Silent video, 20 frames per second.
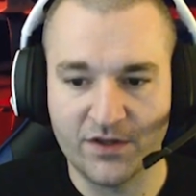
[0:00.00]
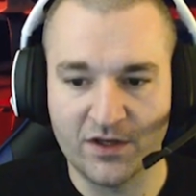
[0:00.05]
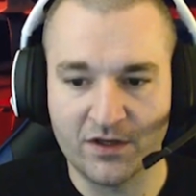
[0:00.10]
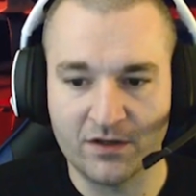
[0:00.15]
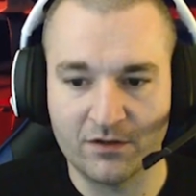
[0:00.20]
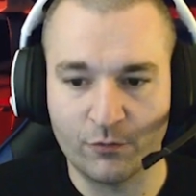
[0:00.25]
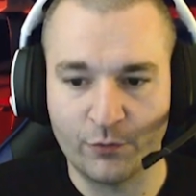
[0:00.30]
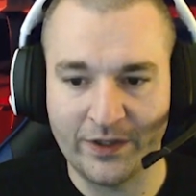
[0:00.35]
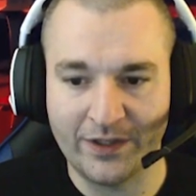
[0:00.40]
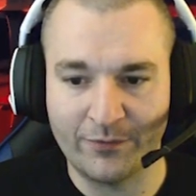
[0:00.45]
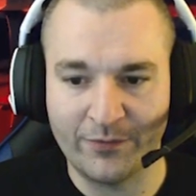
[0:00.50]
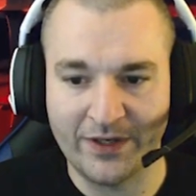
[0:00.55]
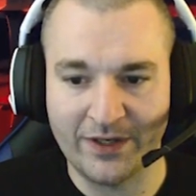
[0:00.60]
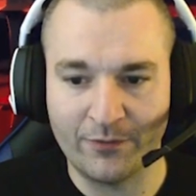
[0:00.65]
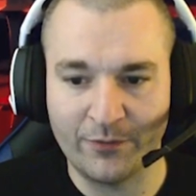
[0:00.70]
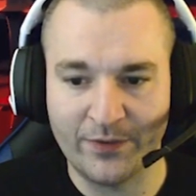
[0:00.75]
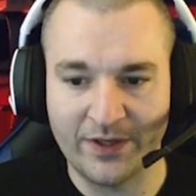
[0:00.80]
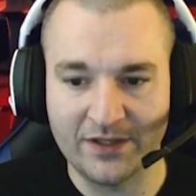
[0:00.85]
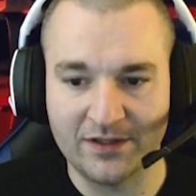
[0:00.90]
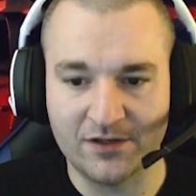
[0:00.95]

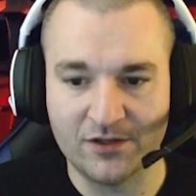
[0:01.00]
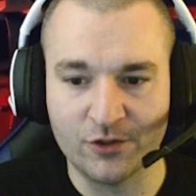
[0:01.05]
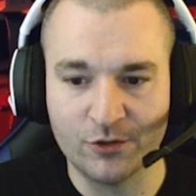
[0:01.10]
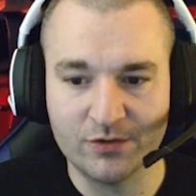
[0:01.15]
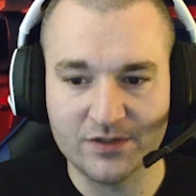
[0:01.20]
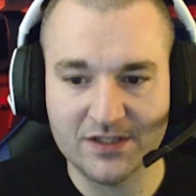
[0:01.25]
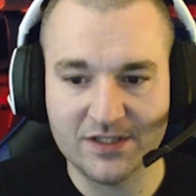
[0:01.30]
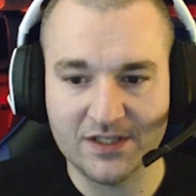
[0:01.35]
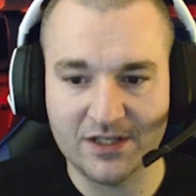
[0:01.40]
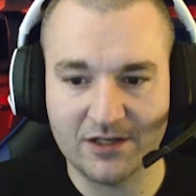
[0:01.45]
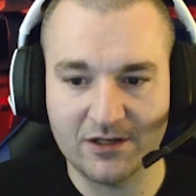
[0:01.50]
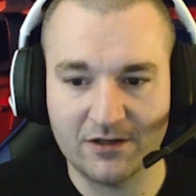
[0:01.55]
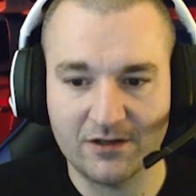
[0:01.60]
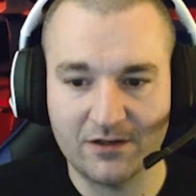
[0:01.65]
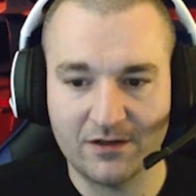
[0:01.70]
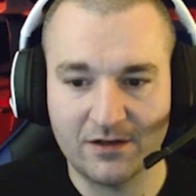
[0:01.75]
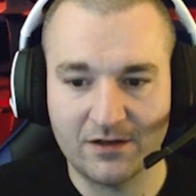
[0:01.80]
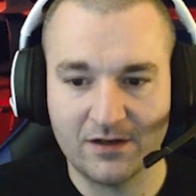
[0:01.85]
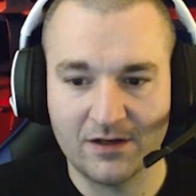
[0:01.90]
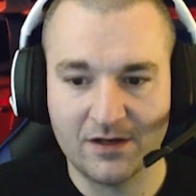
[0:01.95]
We had the noose there.
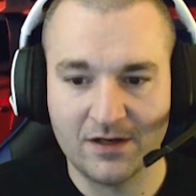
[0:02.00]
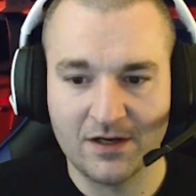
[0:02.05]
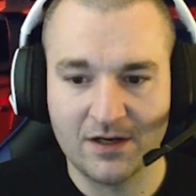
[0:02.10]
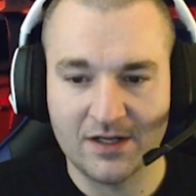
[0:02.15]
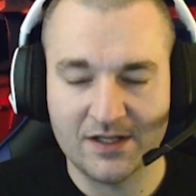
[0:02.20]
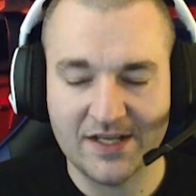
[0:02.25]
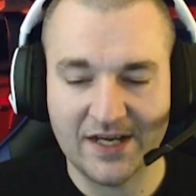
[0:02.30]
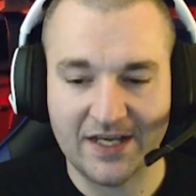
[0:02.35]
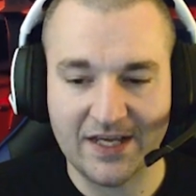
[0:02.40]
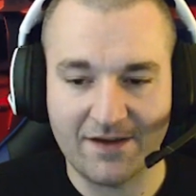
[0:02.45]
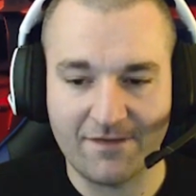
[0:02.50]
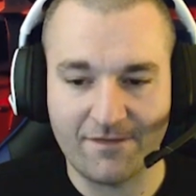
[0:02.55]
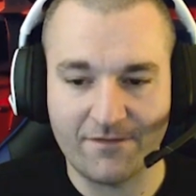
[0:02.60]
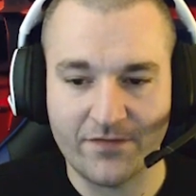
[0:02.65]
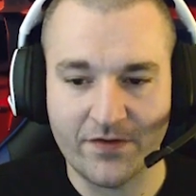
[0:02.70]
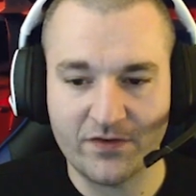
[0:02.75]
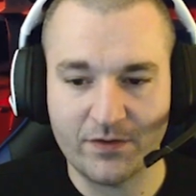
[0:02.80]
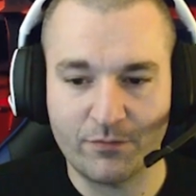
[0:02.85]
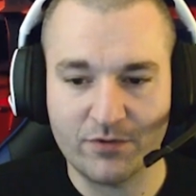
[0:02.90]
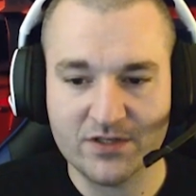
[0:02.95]
That gave
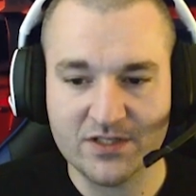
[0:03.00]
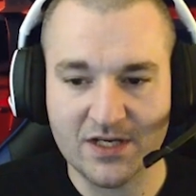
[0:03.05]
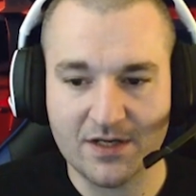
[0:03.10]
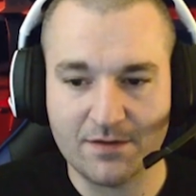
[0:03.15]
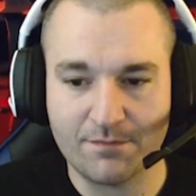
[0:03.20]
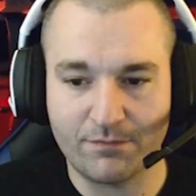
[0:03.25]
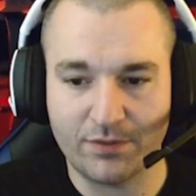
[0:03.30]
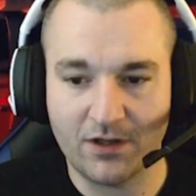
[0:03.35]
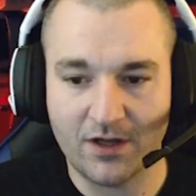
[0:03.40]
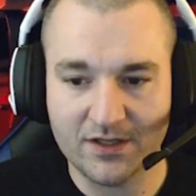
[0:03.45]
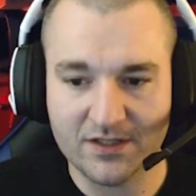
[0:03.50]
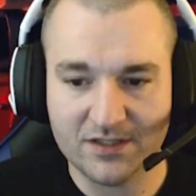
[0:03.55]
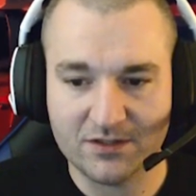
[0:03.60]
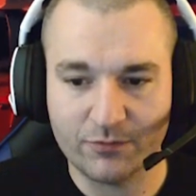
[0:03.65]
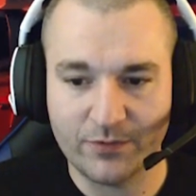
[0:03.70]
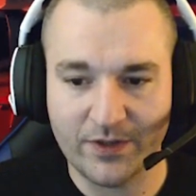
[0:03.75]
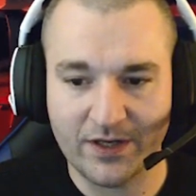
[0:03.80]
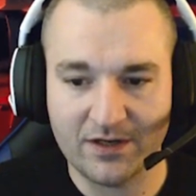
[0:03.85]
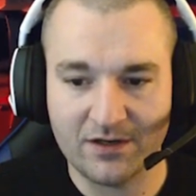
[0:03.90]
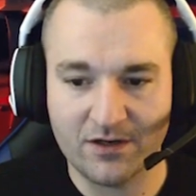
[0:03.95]
50%, plus we
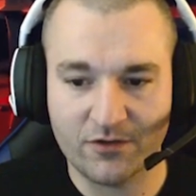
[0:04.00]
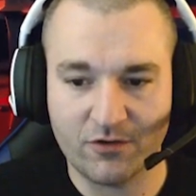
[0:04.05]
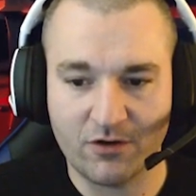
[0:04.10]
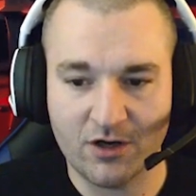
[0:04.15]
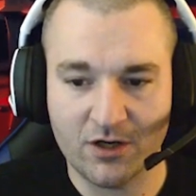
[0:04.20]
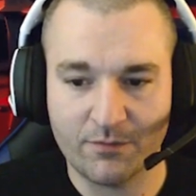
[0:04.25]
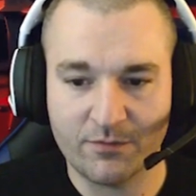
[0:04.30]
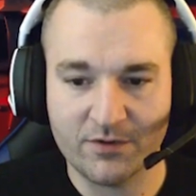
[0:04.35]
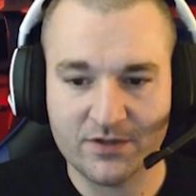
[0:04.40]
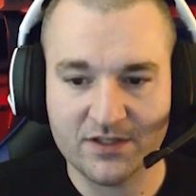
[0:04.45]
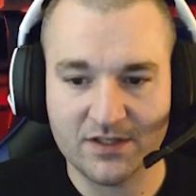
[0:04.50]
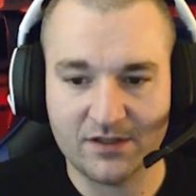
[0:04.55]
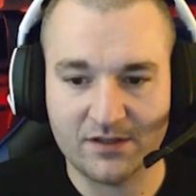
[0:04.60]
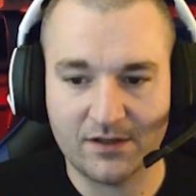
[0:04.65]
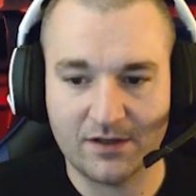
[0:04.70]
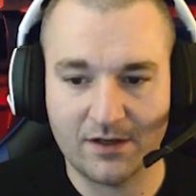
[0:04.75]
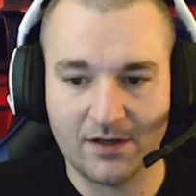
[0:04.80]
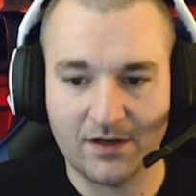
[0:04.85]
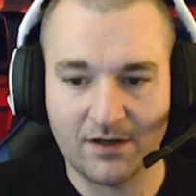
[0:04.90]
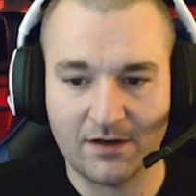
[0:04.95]
had another 100%
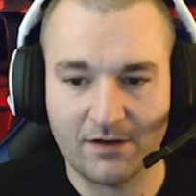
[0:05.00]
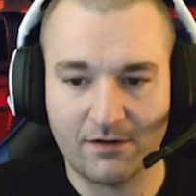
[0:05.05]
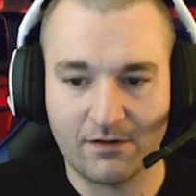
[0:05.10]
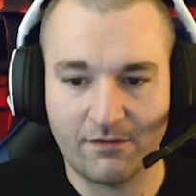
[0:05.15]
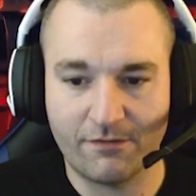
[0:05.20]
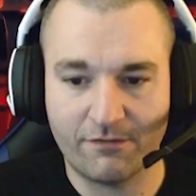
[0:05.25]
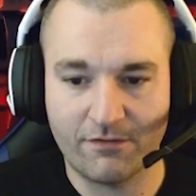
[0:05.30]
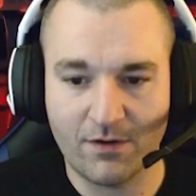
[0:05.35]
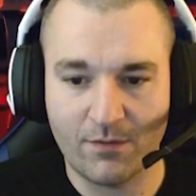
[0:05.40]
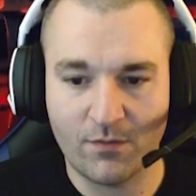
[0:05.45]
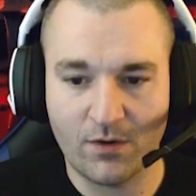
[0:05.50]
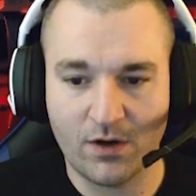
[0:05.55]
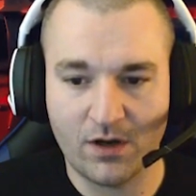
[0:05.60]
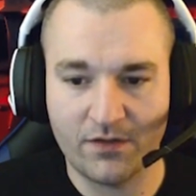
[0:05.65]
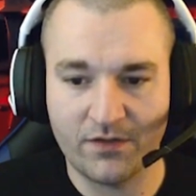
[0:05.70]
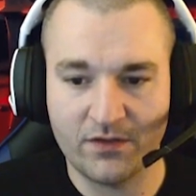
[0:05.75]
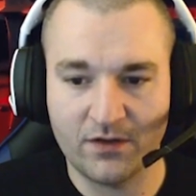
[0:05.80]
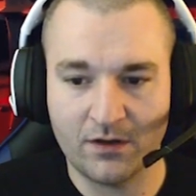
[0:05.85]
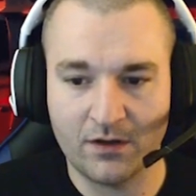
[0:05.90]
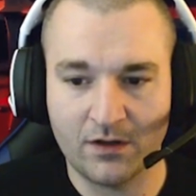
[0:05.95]
from
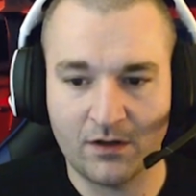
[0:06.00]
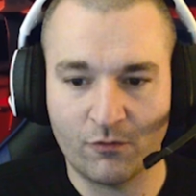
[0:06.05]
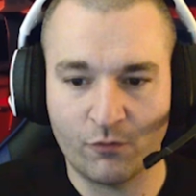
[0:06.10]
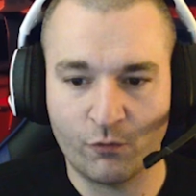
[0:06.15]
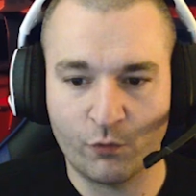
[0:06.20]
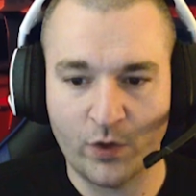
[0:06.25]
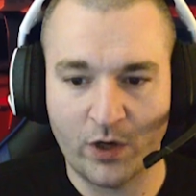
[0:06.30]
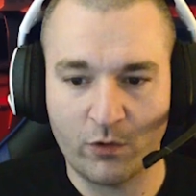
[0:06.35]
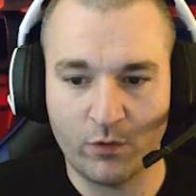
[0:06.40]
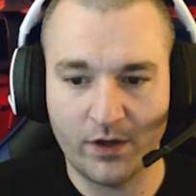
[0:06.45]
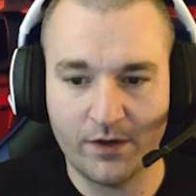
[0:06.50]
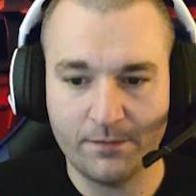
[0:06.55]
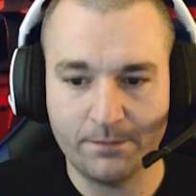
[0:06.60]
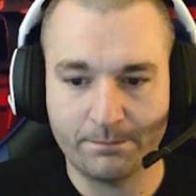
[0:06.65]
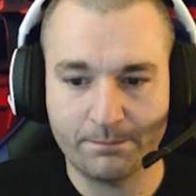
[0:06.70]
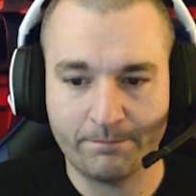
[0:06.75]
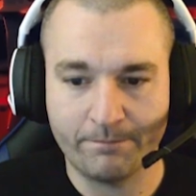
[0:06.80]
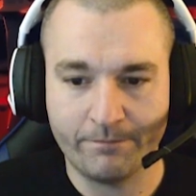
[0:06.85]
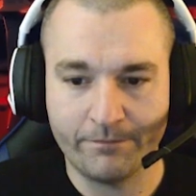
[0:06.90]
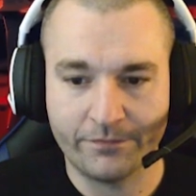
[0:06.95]
the rare one.
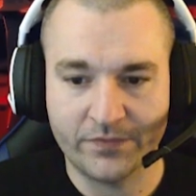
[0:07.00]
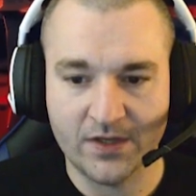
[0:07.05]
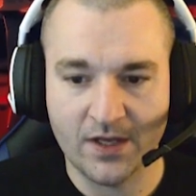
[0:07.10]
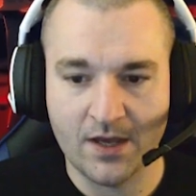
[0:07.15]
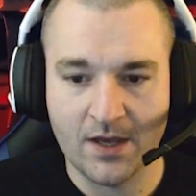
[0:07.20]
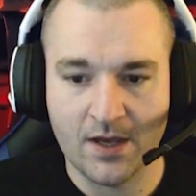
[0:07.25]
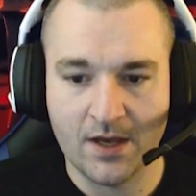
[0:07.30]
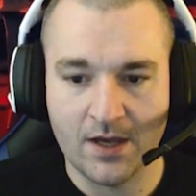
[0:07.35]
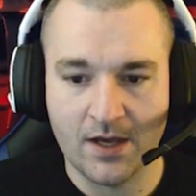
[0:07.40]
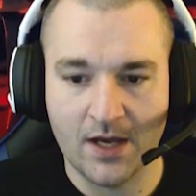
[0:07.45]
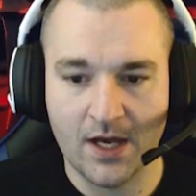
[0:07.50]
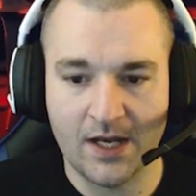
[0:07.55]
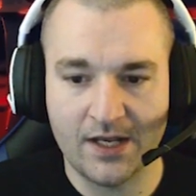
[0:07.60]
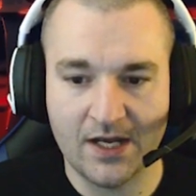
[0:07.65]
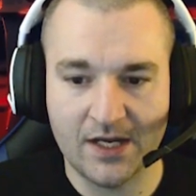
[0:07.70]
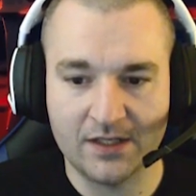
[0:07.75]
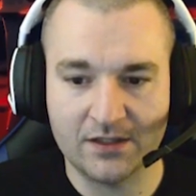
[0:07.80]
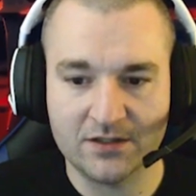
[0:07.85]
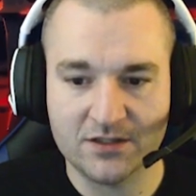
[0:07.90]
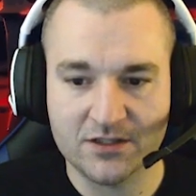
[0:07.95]
And
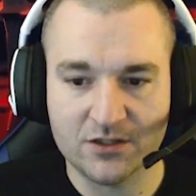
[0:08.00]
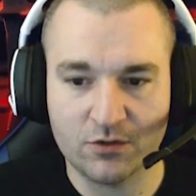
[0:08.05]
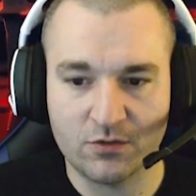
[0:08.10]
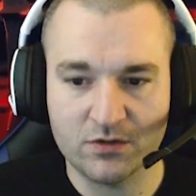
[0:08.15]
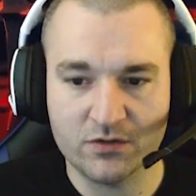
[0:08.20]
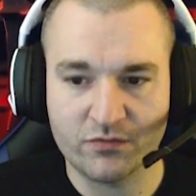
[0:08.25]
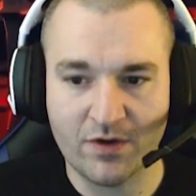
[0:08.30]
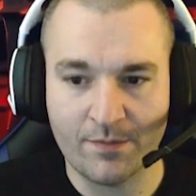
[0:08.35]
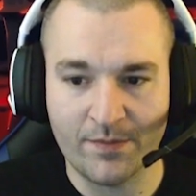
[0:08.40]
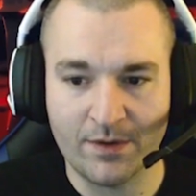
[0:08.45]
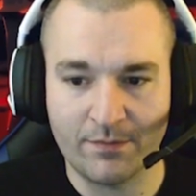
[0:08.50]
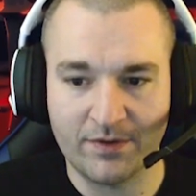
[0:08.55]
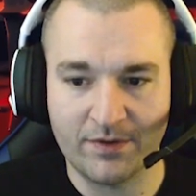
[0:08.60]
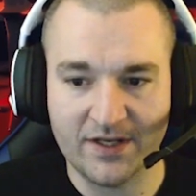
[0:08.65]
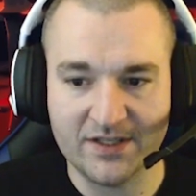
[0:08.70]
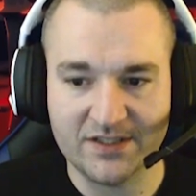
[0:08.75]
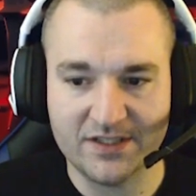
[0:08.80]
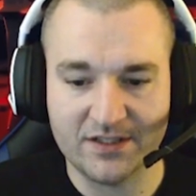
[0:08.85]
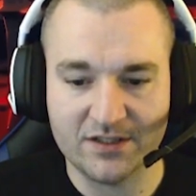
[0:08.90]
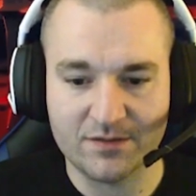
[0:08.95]
then the Soul's Remnant
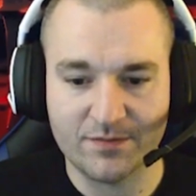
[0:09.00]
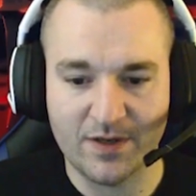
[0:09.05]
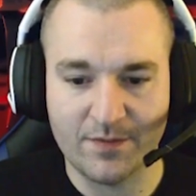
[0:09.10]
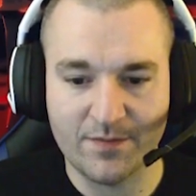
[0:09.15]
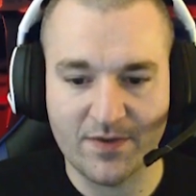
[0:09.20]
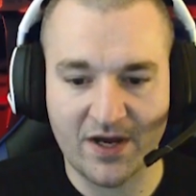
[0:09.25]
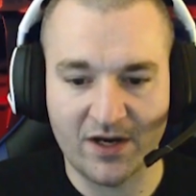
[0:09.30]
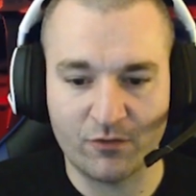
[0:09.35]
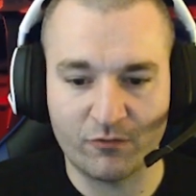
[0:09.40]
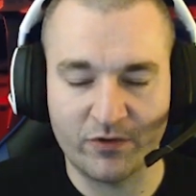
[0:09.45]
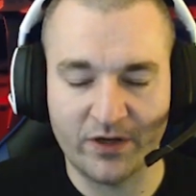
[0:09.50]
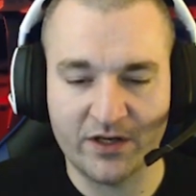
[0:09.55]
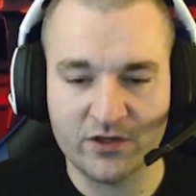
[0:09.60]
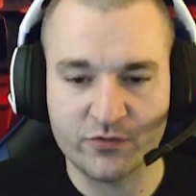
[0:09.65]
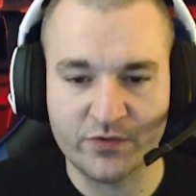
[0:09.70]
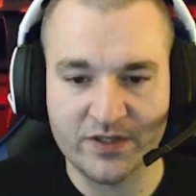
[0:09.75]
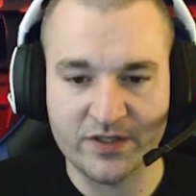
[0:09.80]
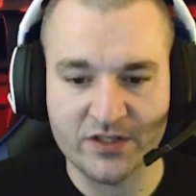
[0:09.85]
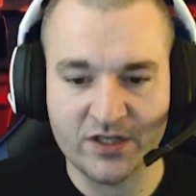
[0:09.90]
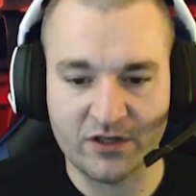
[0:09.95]
Blessing just made my enraged
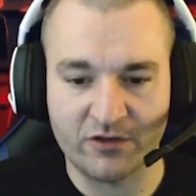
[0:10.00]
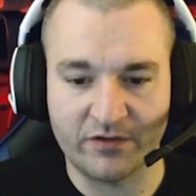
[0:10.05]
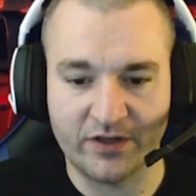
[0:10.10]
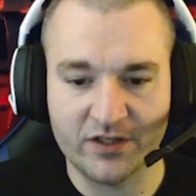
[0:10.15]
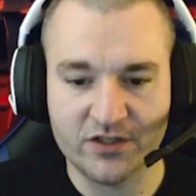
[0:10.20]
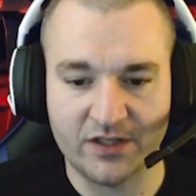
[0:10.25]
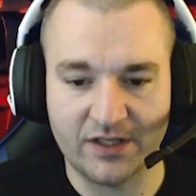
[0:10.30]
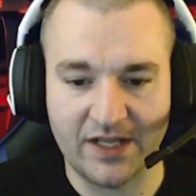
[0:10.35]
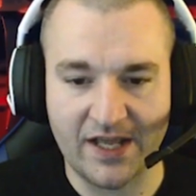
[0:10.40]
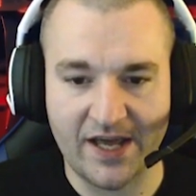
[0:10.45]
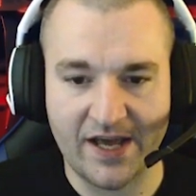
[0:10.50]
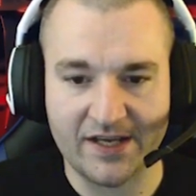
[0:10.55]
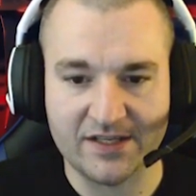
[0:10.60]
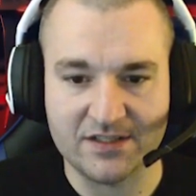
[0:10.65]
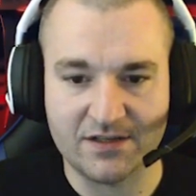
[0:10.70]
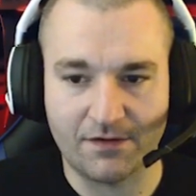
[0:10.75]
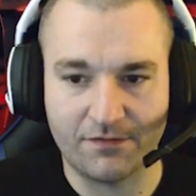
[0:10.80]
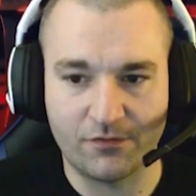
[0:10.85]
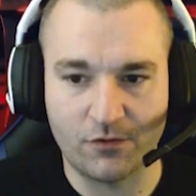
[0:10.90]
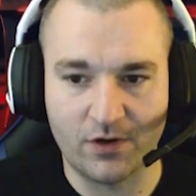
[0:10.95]
regeneration last
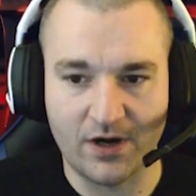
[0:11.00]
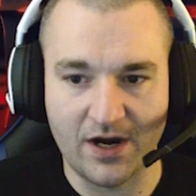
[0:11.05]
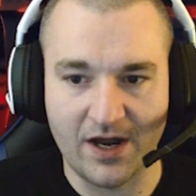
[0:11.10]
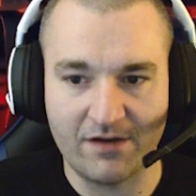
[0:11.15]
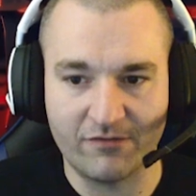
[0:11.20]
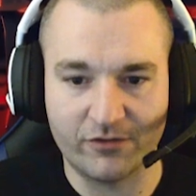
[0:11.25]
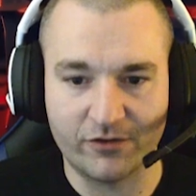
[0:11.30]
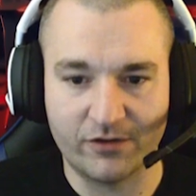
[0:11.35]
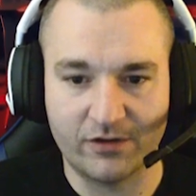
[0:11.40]
forever.